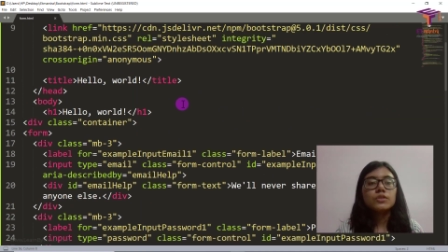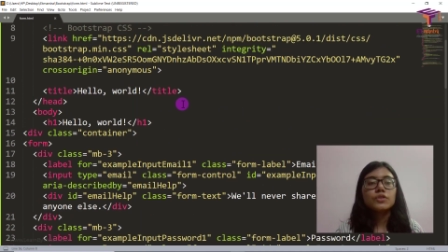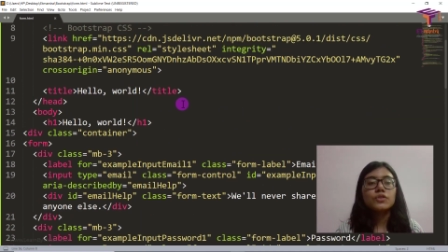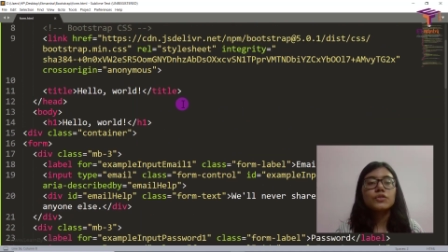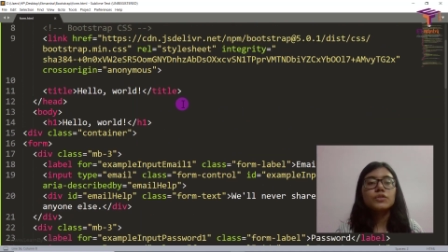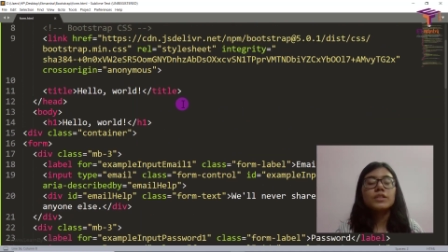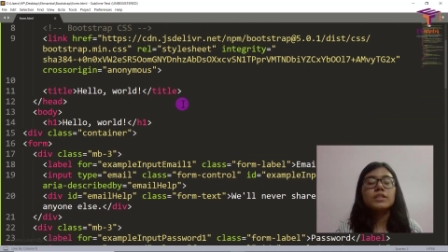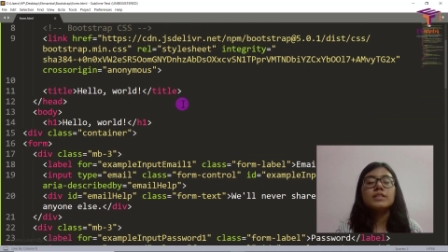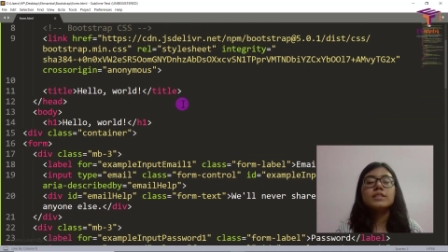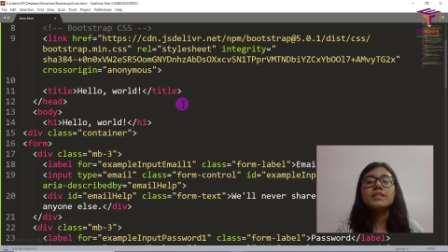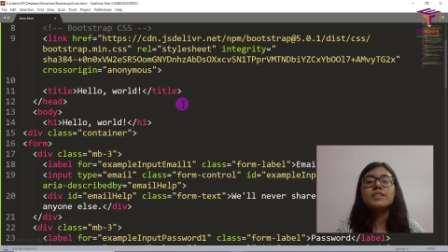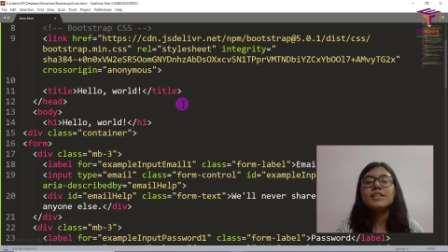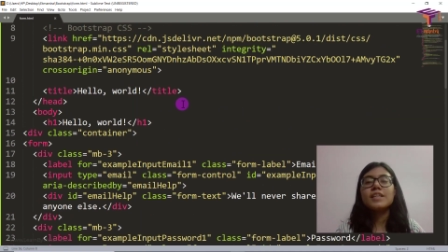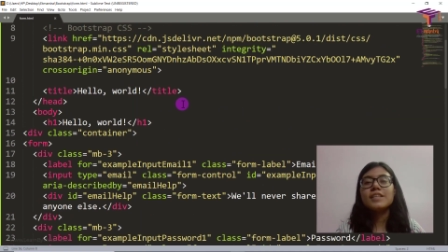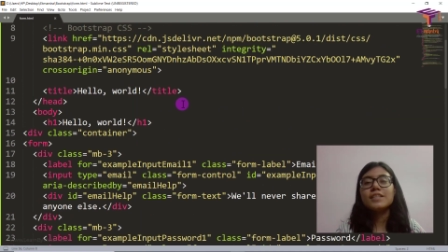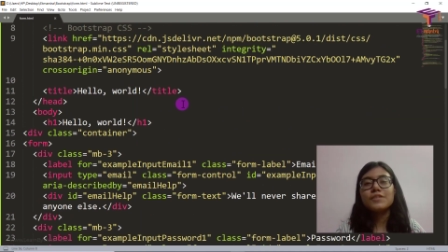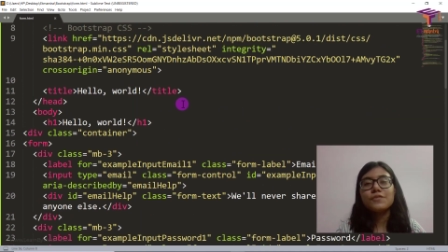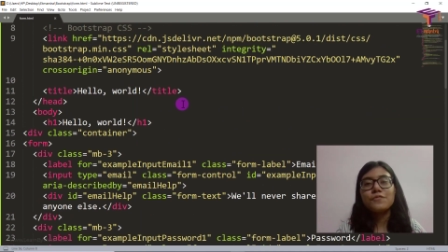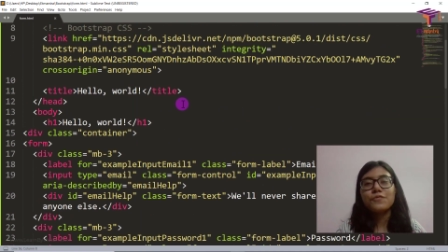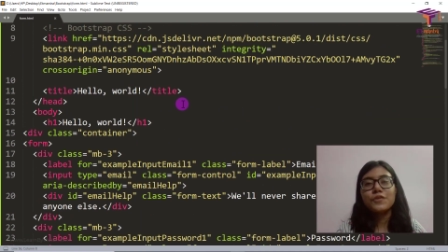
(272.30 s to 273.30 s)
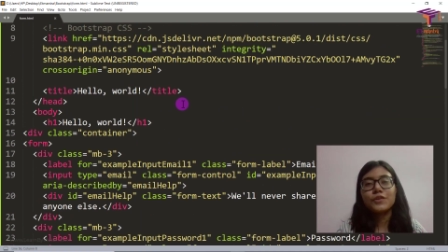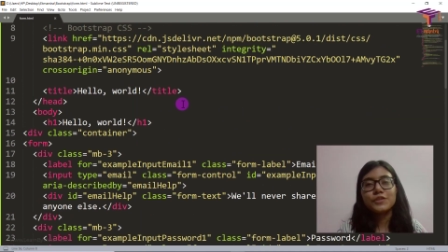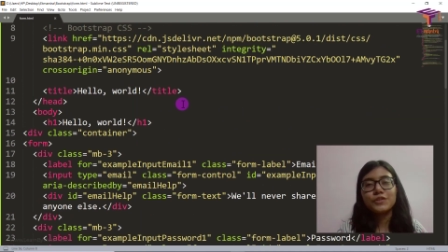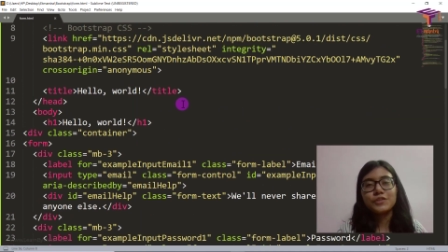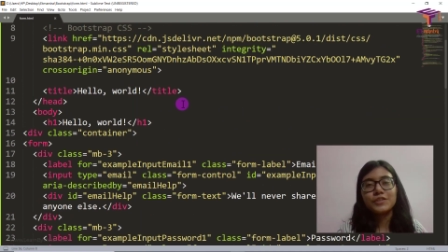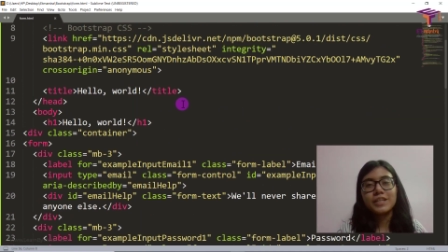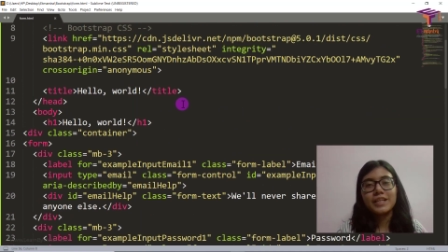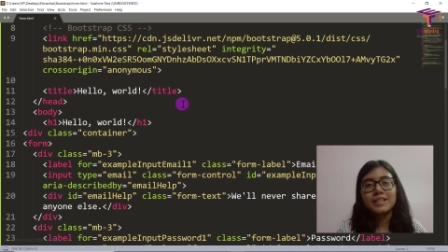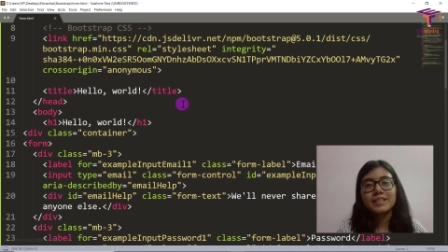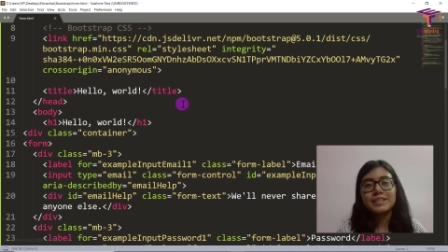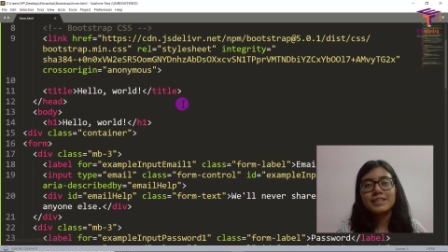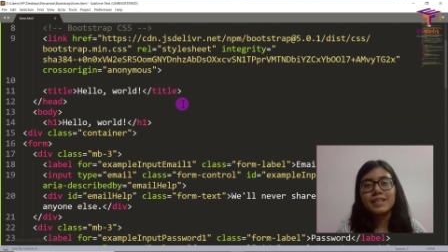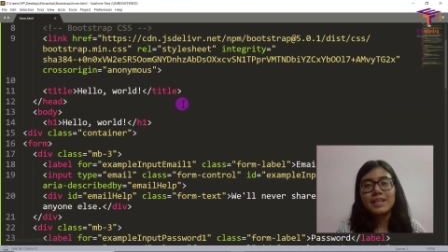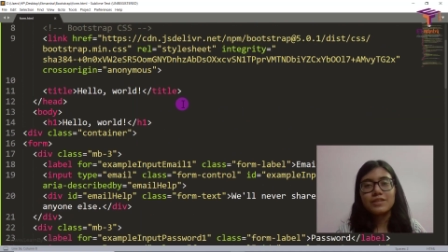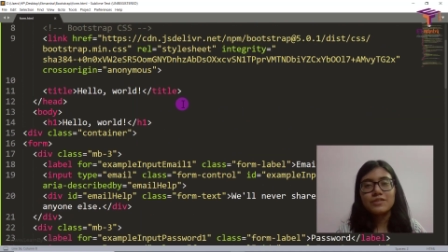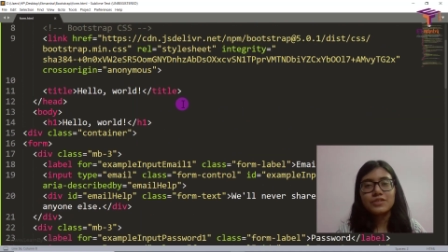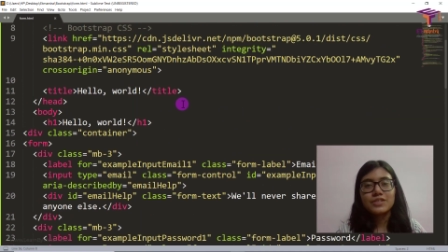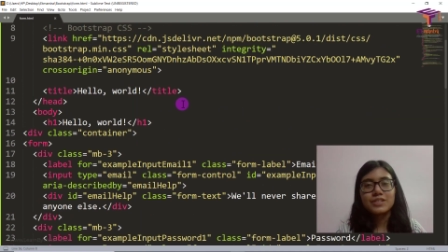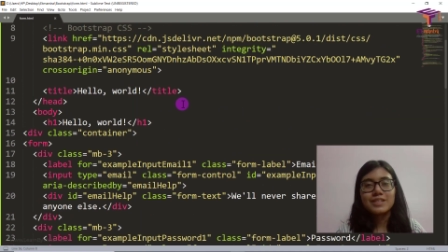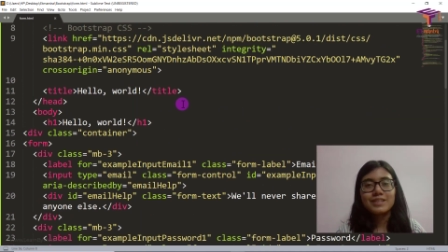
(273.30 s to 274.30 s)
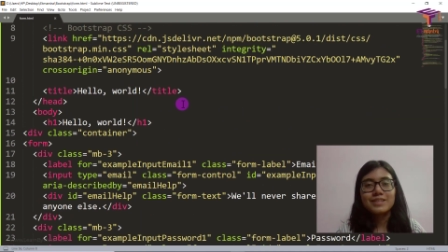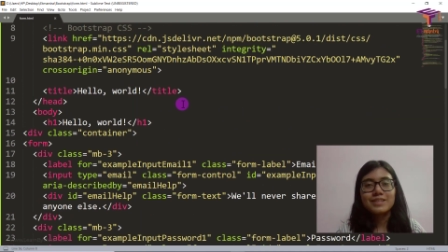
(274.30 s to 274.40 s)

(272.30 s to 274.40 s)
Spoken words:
So this is it for today's session.